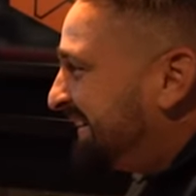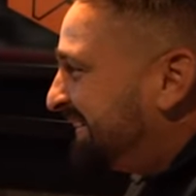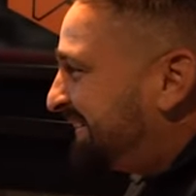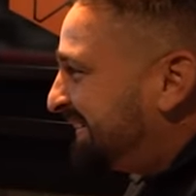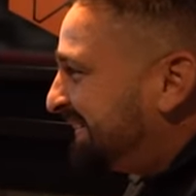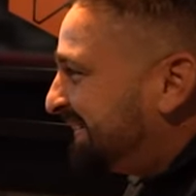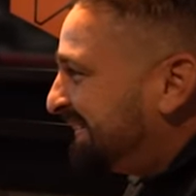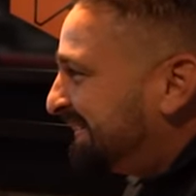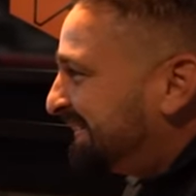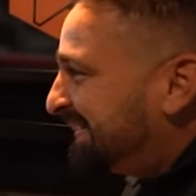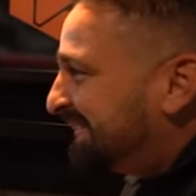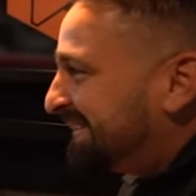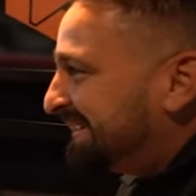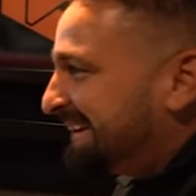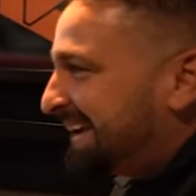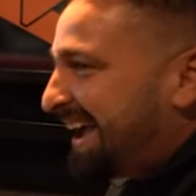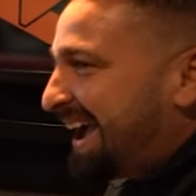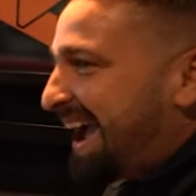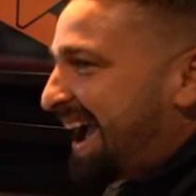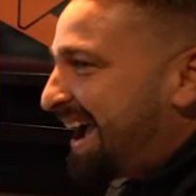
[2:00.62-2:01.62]
to
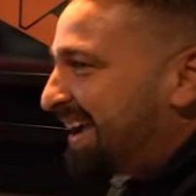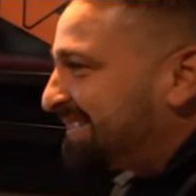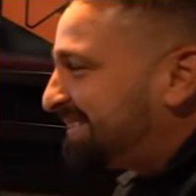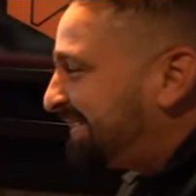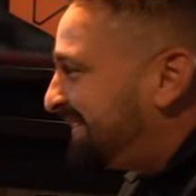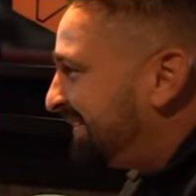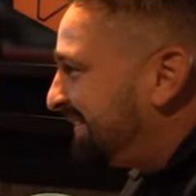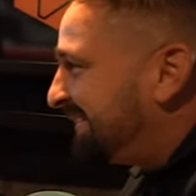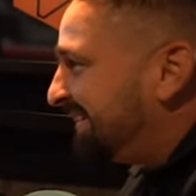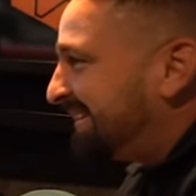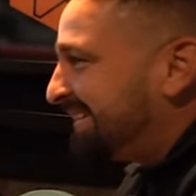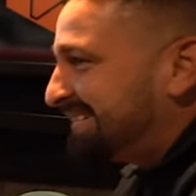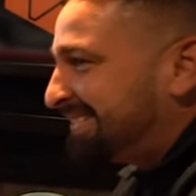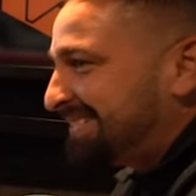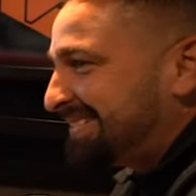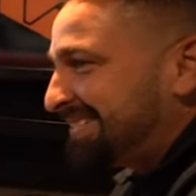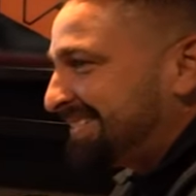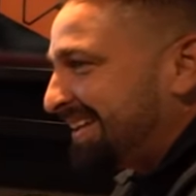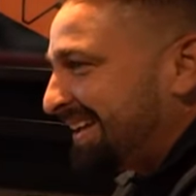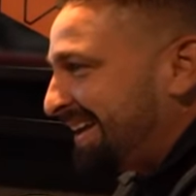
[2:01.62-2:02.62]
ask you
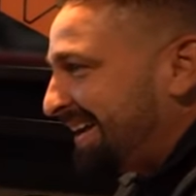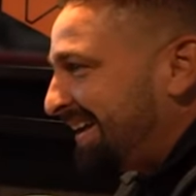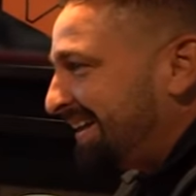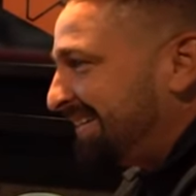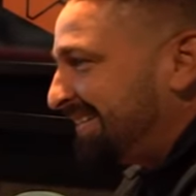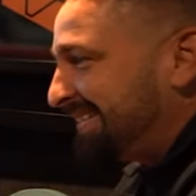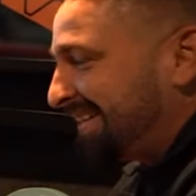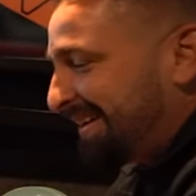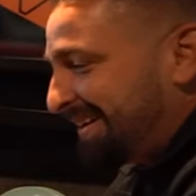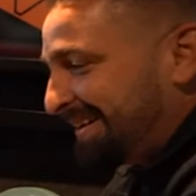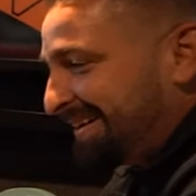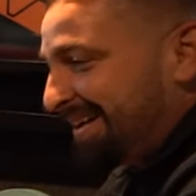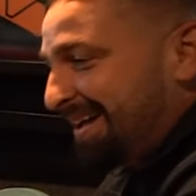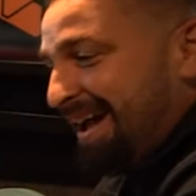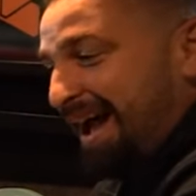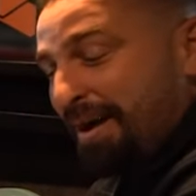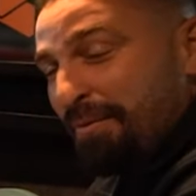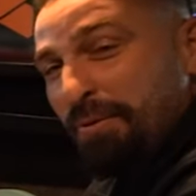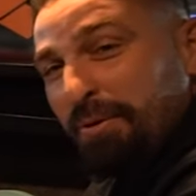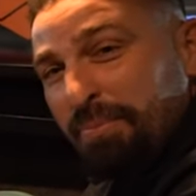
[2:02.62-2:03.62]
this, and uh,
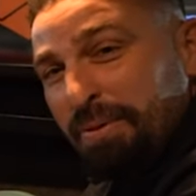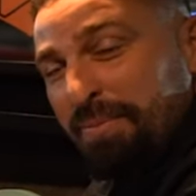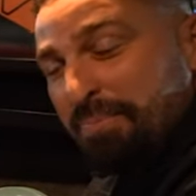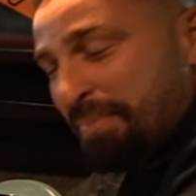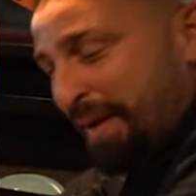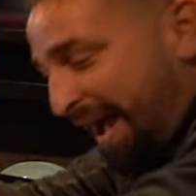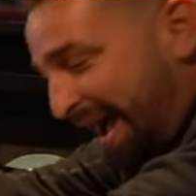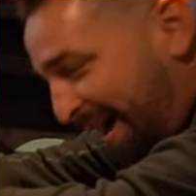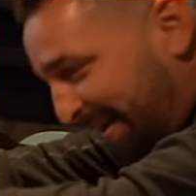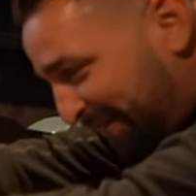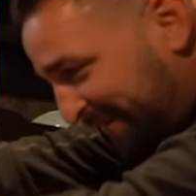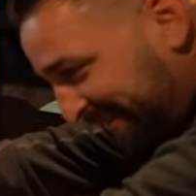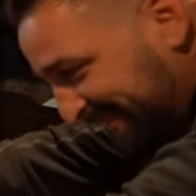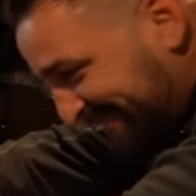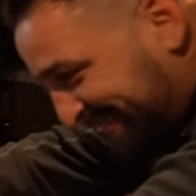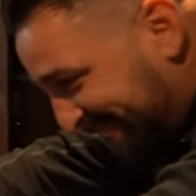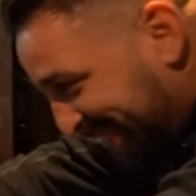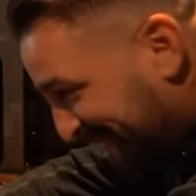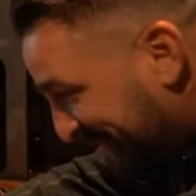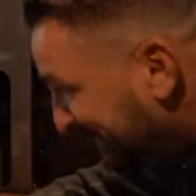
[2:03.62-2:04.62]
I will be
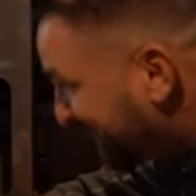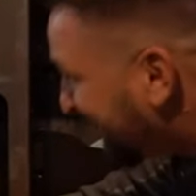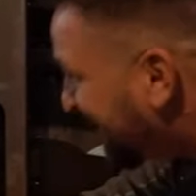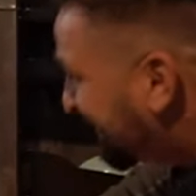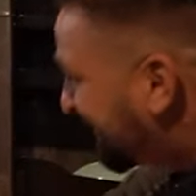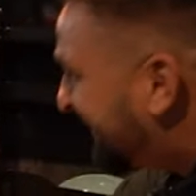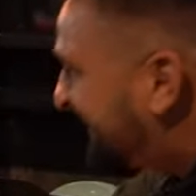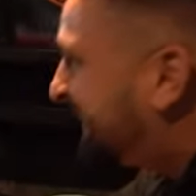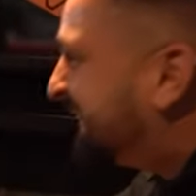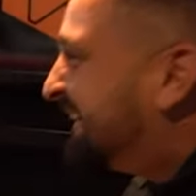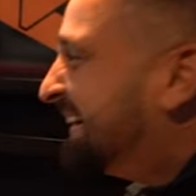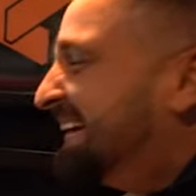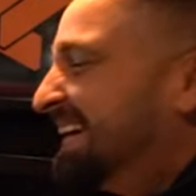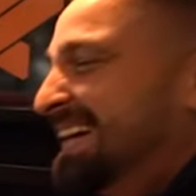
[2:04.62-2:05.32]
bowing soon, people.